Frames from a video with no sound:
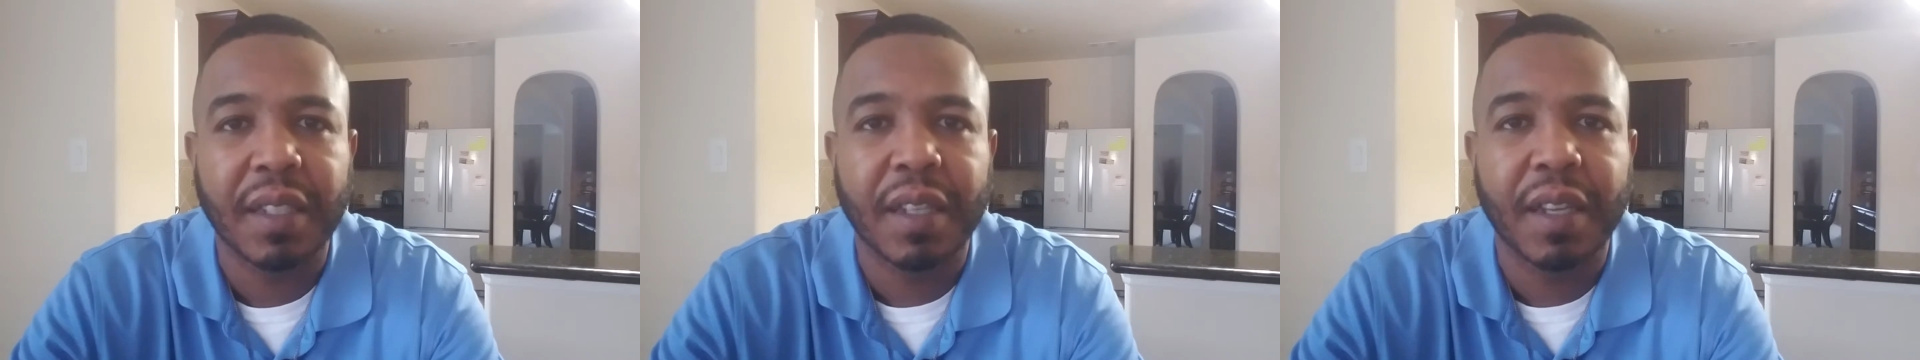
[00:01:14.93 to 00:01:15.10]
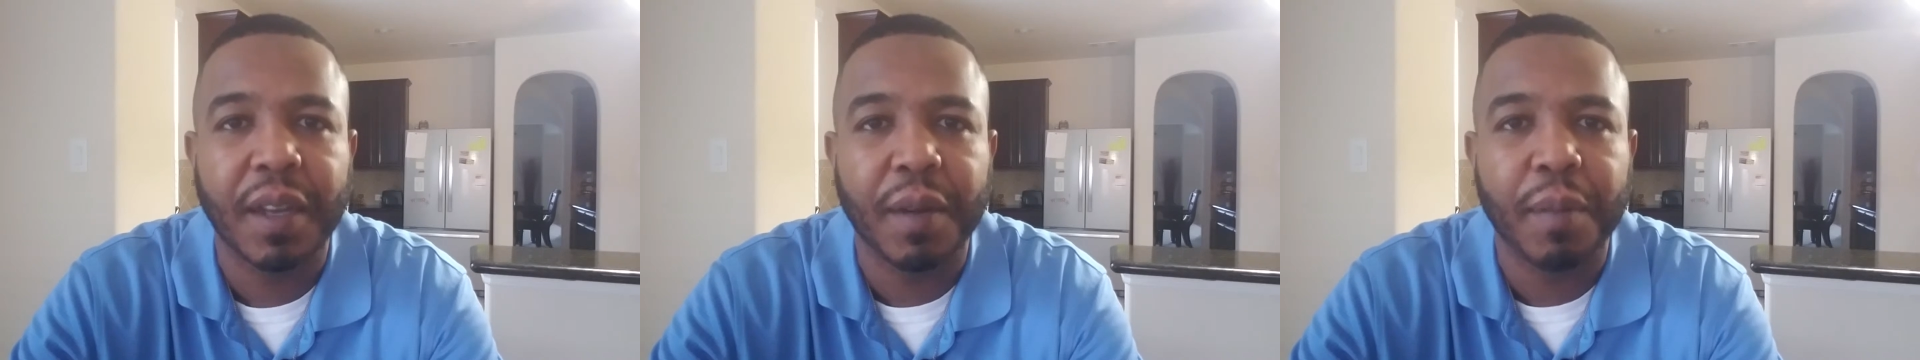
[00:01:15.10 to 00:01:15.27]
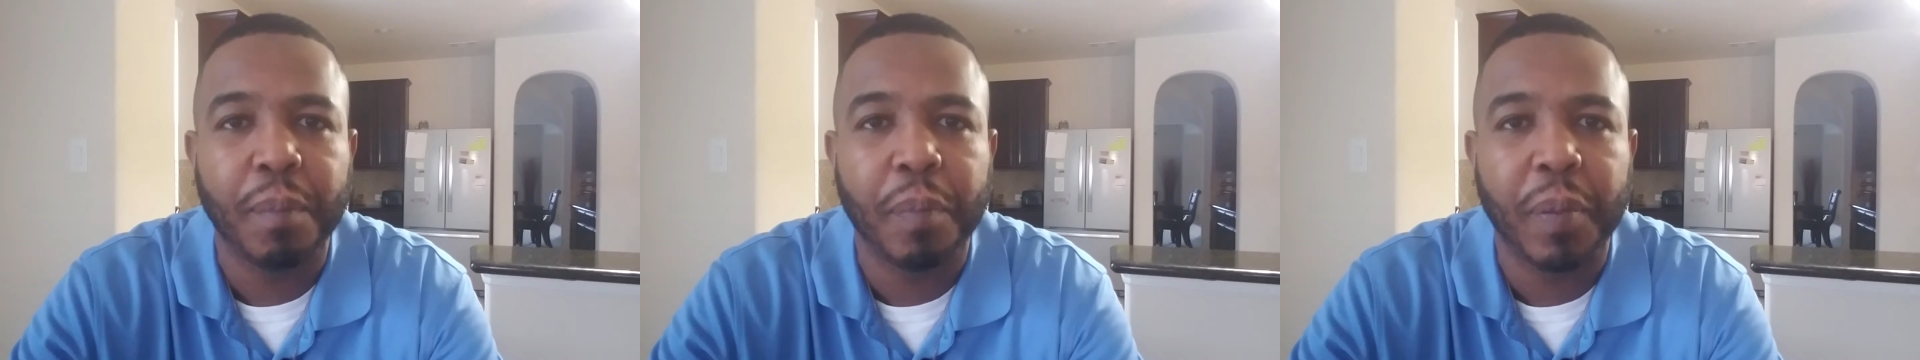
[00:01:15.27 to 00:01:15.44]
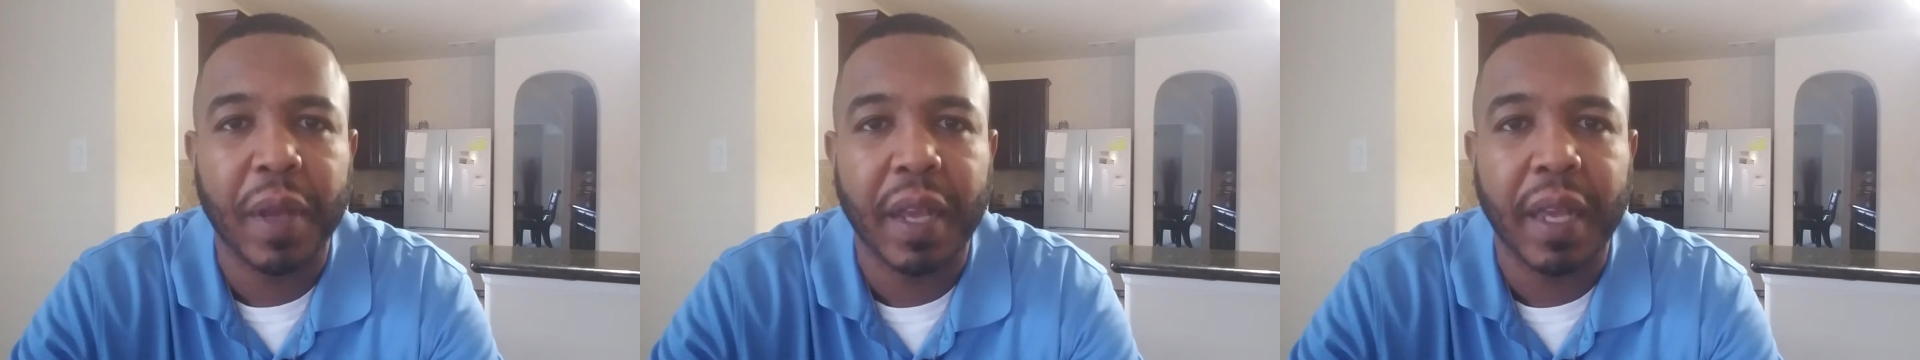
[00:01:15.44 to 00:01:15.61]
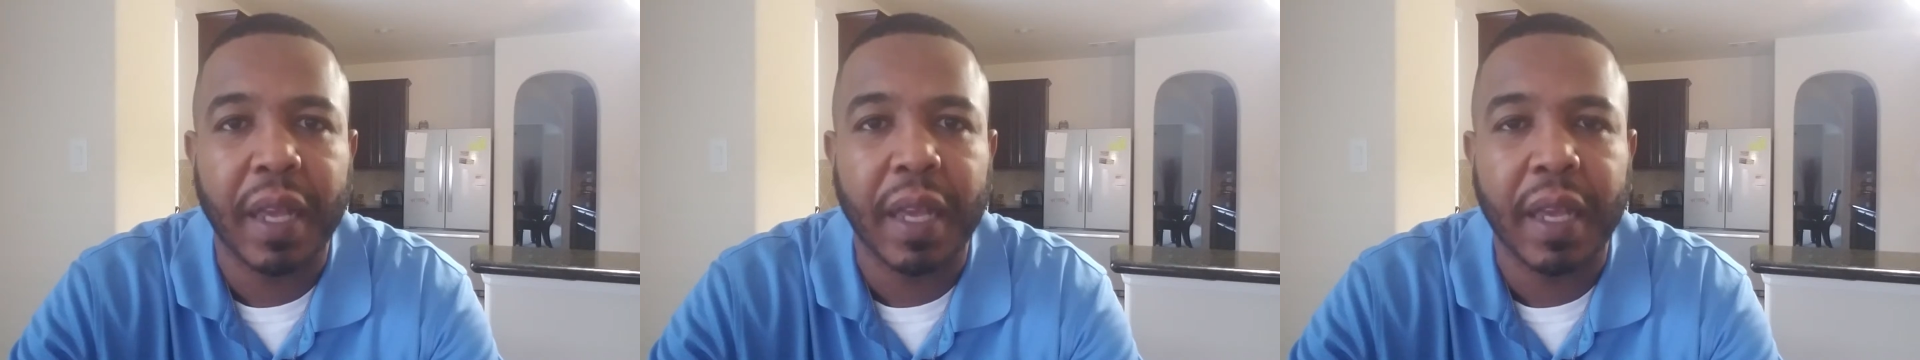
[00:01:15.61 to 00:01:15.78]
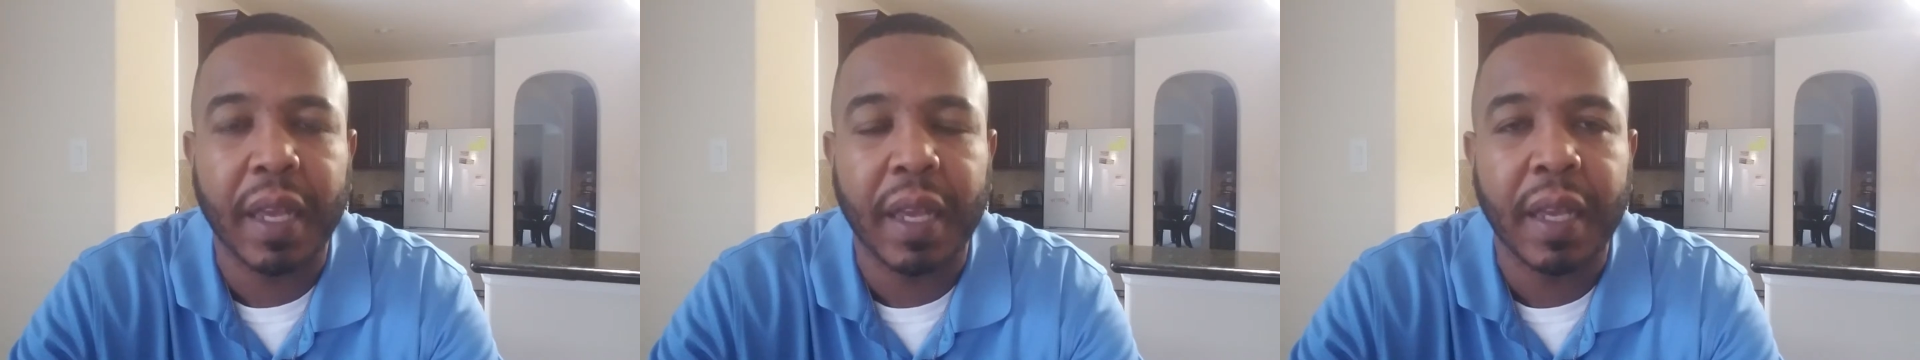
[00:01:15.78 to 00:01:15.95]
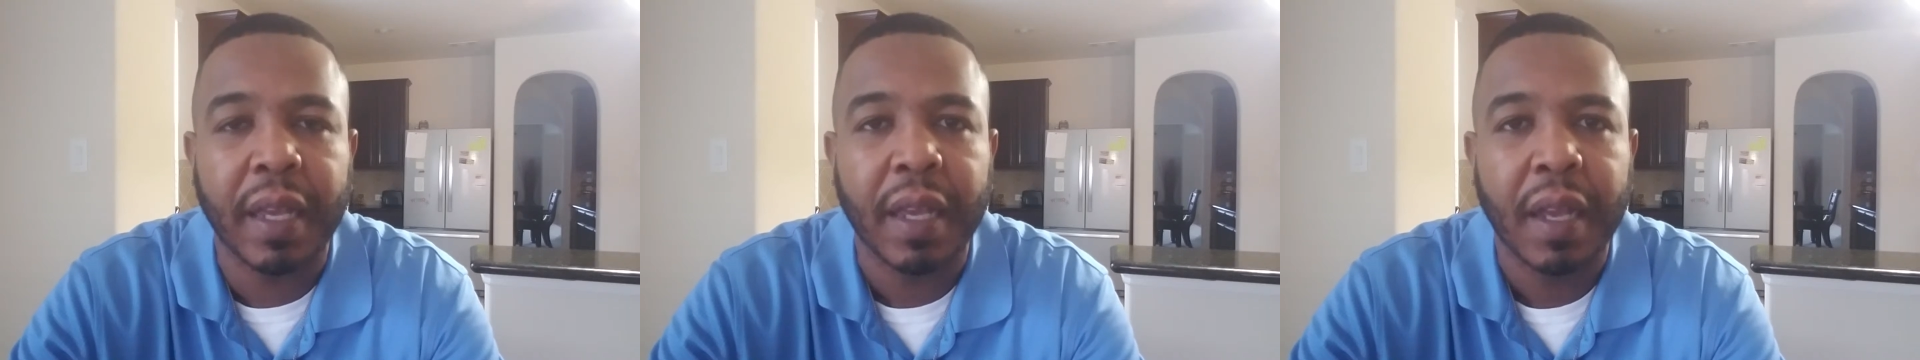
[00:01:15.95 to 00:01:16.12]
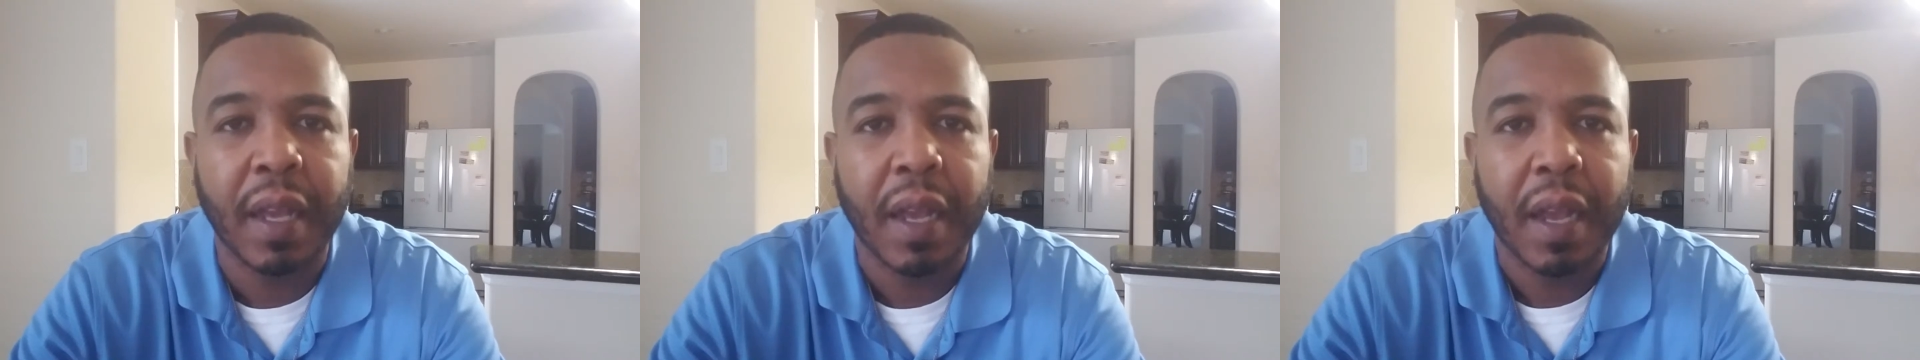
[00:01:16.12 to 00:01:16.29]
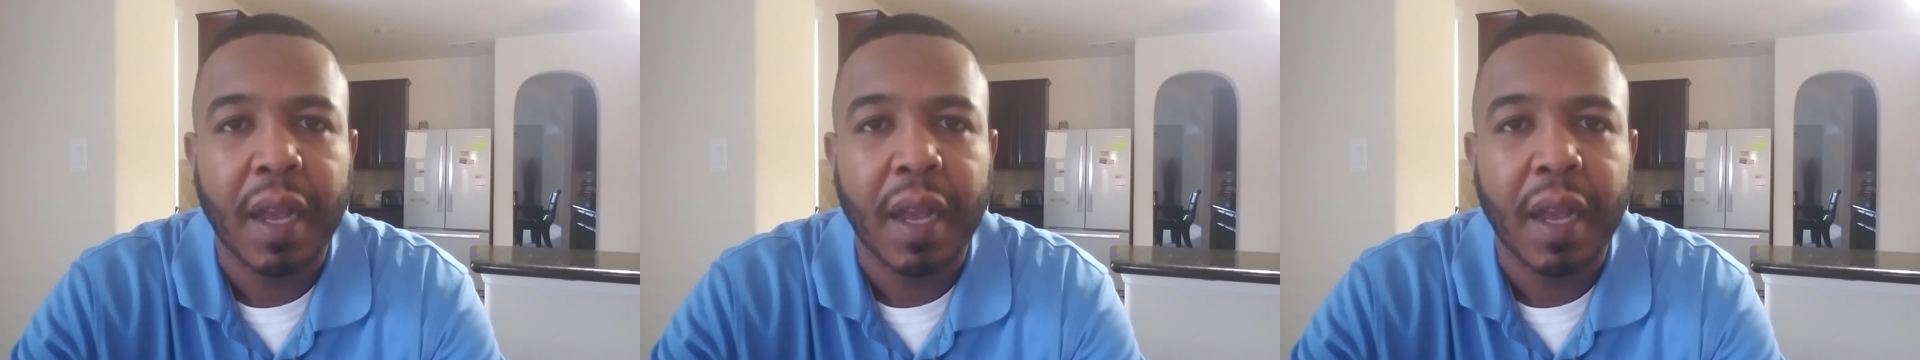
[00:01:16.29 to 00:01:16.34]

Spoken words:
could be